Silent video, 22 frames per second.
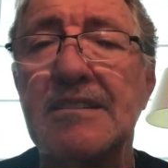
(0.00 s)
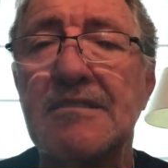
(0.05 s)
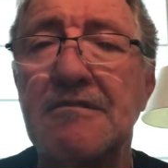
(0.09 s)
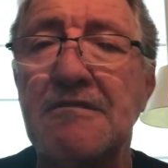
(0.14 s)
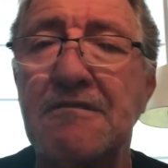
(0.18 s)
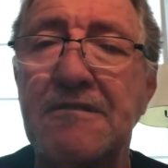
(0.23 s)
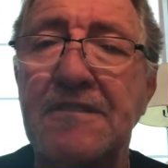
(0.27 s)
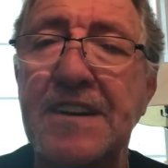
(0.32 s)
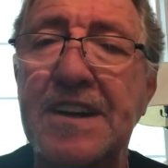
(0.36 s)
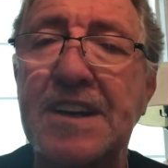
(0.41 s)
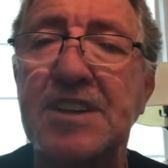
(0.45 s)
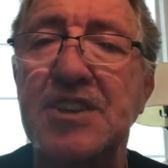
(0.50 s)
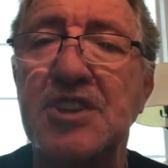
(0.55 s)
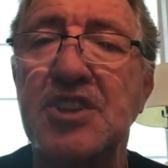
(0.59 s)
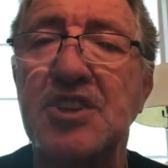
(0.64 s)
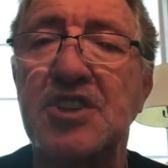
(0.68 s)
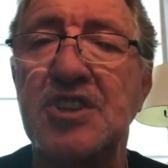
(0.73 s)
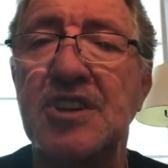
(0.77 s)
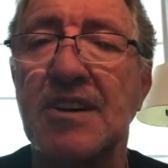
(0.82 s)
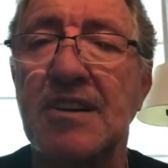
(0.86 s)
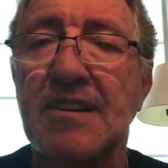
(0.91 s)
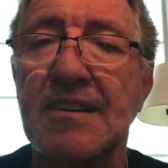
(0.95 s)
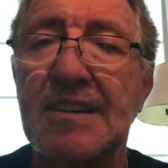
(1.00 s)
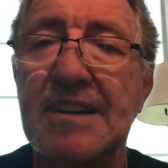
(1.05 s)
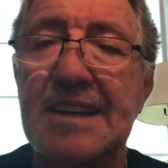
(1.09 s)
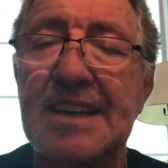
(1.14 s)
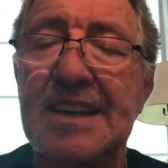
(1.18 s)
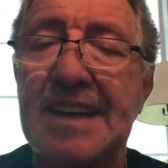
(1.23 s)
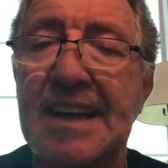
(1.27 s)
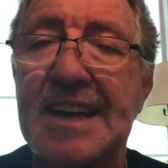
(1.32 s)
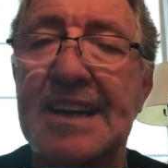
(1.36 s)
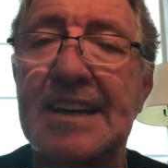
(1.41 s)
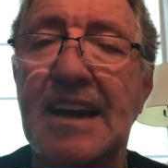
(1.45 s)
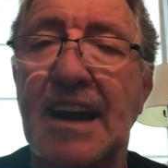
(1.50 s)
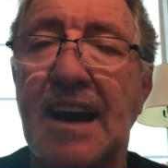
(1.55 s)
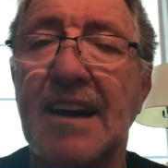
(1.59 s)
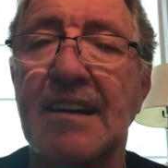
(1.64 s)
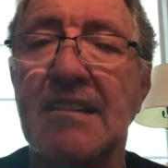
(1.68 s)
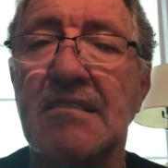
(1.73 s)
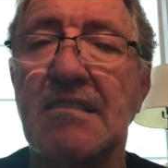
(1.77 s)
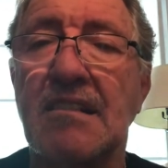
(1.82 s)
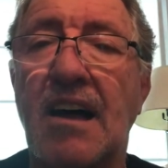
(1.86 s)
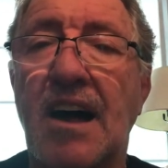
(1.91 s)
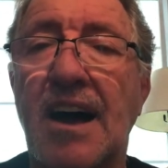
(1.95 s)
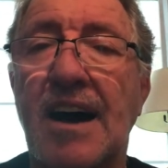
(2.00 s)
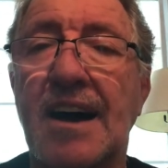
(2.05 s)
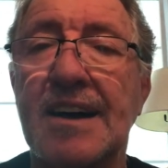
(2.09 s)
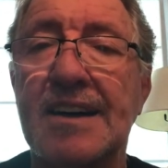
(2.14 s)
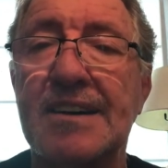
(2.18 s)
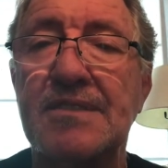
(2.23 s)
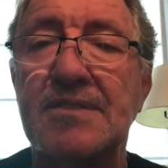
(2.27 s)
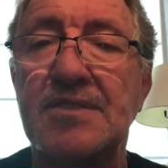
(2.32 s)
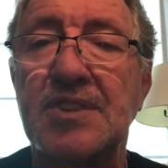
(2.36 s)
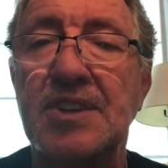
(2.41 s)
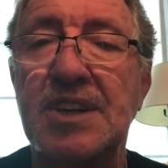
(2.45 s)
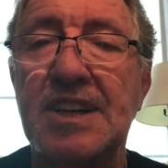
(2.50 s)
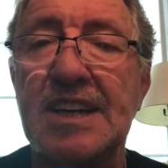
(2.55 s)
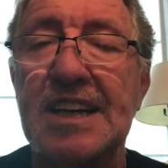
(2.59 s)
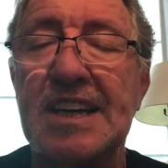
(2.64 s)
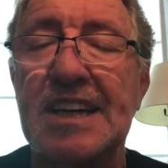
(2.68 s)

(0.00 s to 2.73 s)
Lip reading: fixture in our lives,